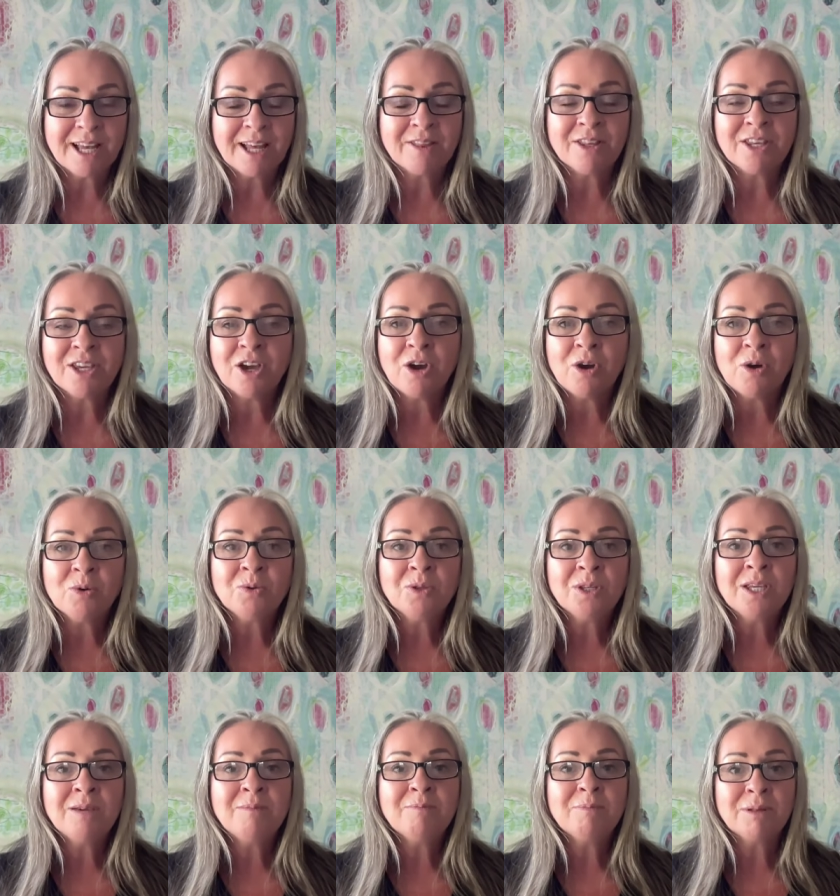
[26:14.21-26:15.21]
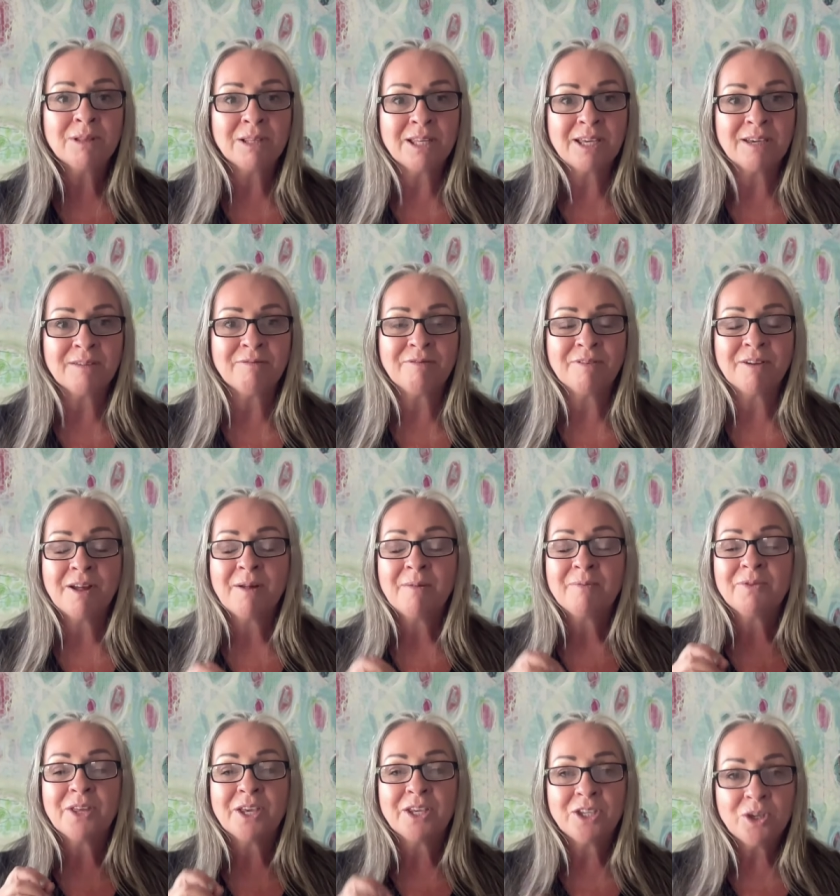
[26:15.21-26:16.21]
And the only belief
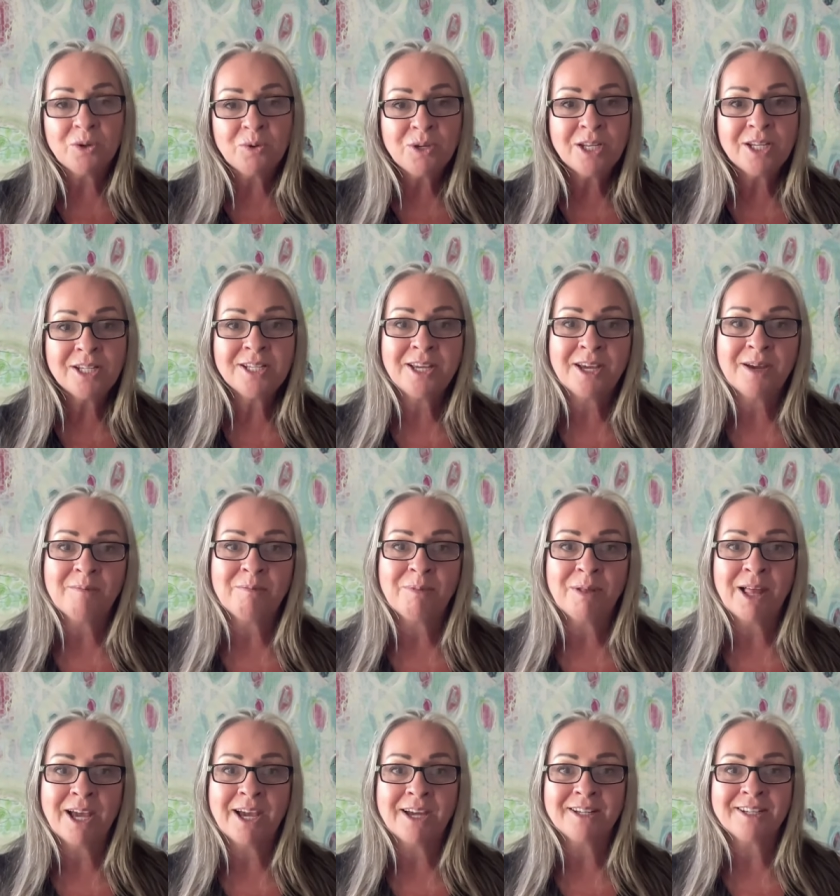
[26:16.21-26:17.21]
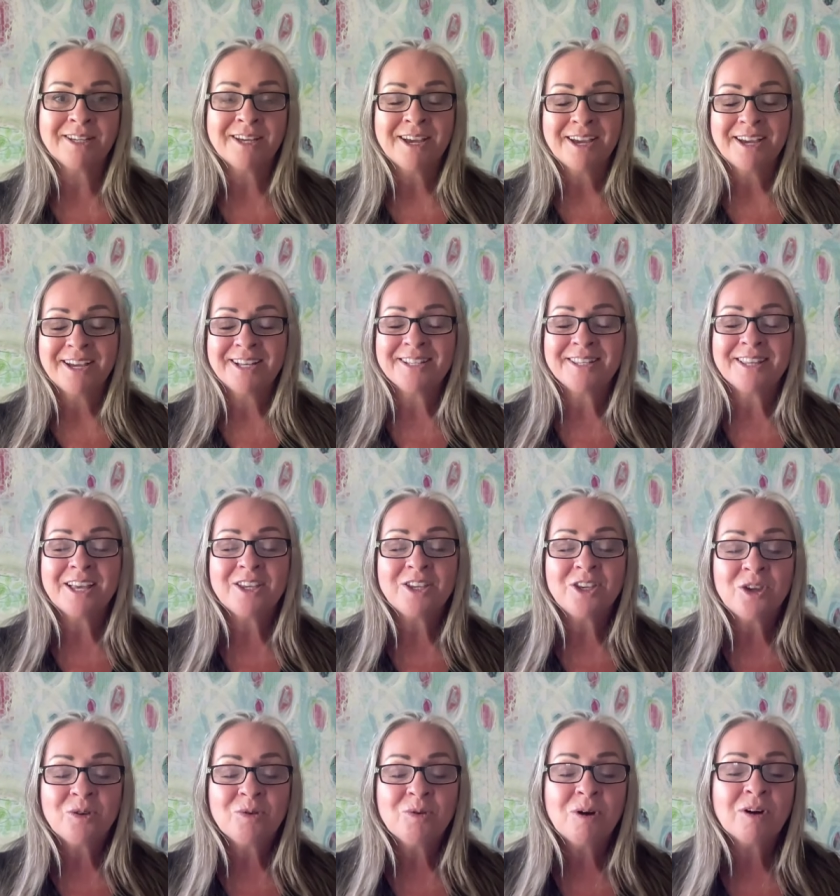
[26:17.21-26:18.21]
that you need to implant is that
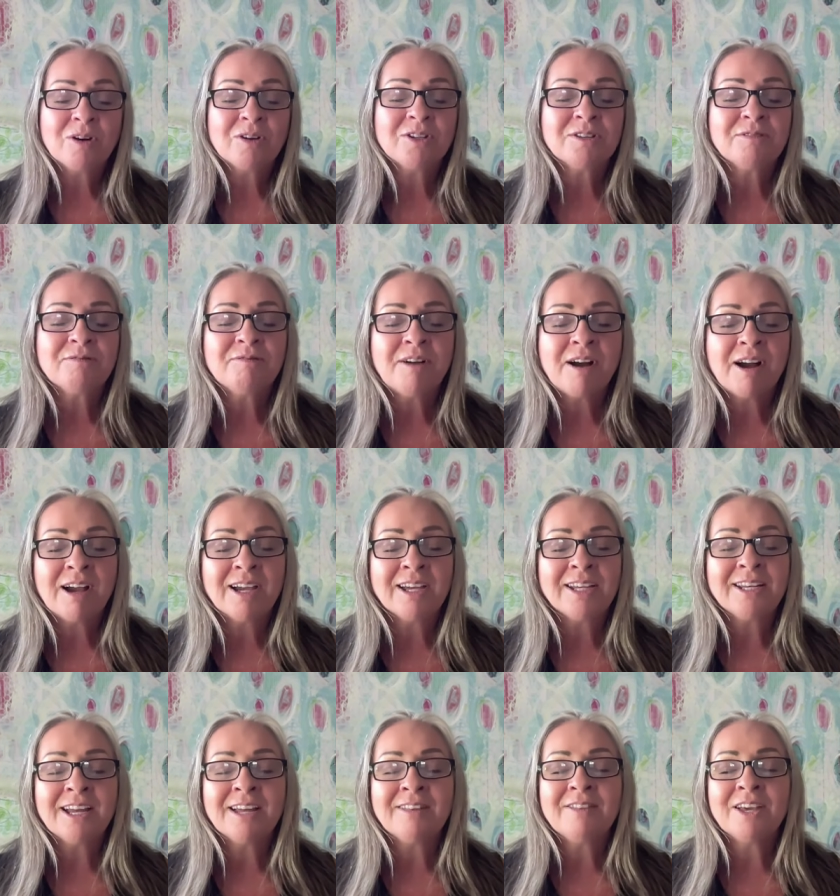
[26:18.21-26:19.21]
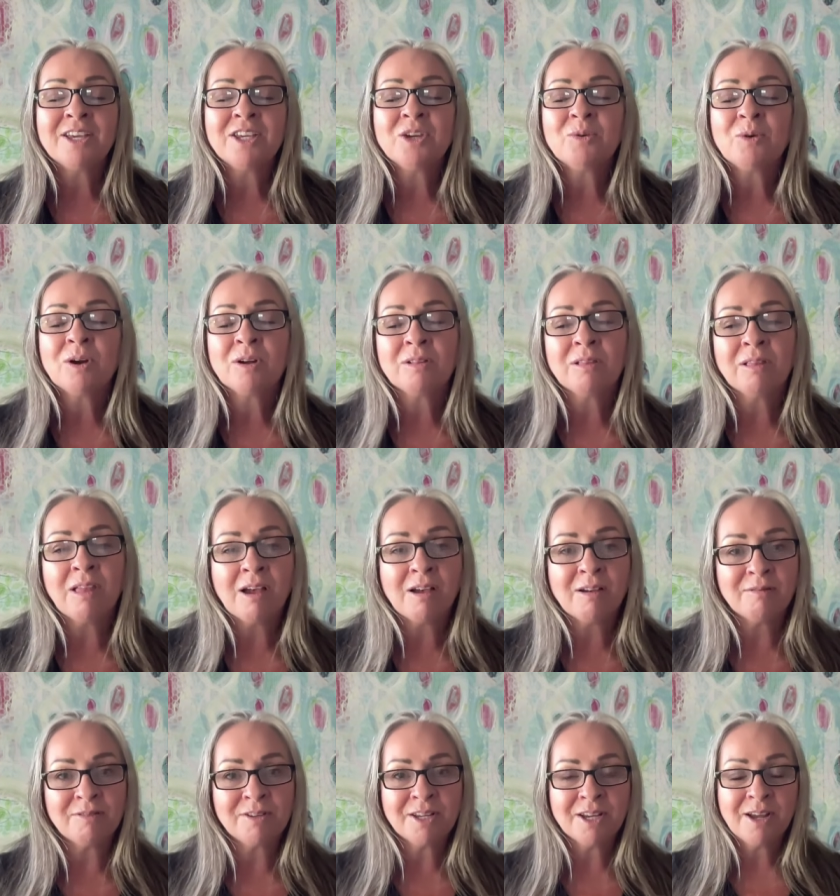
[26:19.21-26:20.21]
you are divine and that you are
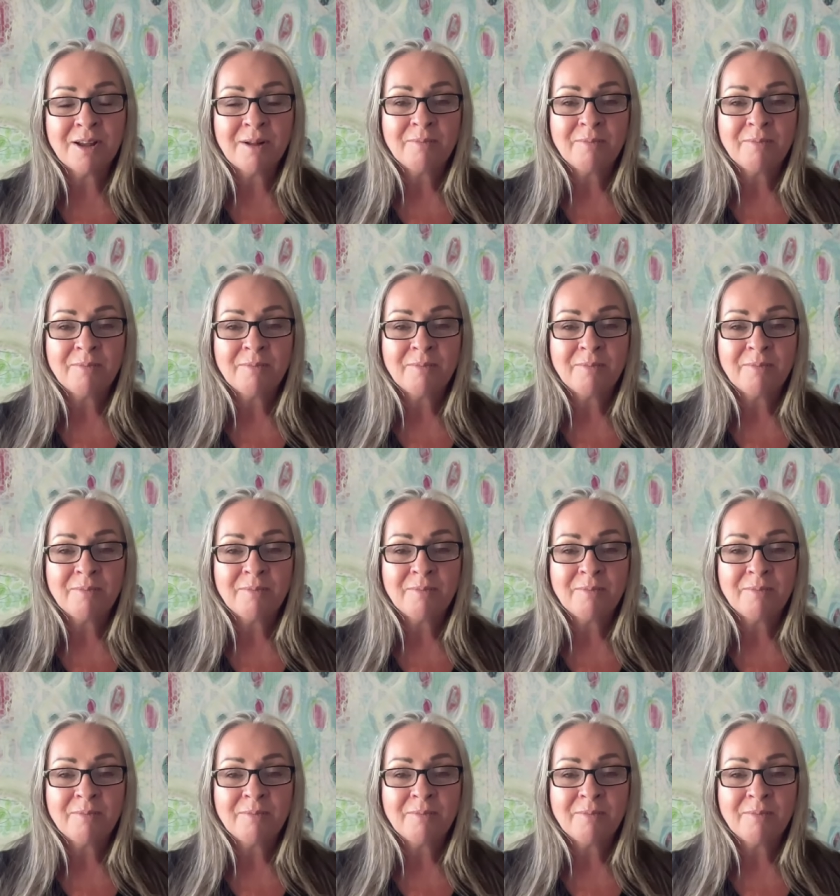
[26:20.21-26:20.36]
loved,